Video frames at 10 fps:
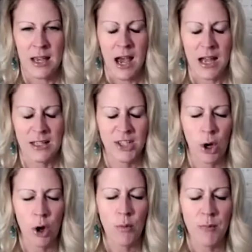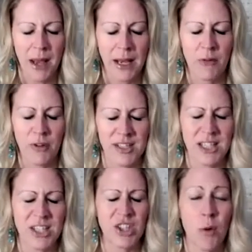and so many of us,
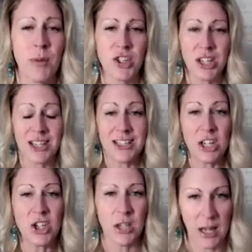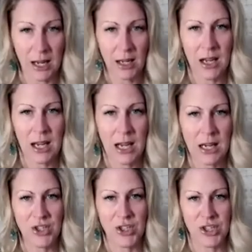there's so much conditioning
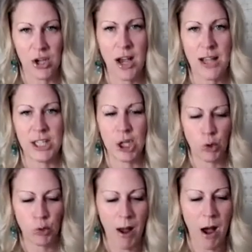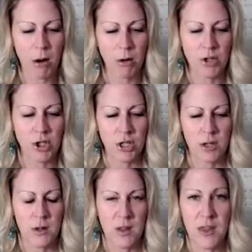in society around
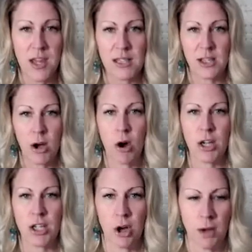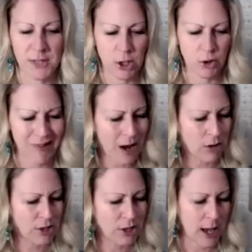these archetypes and around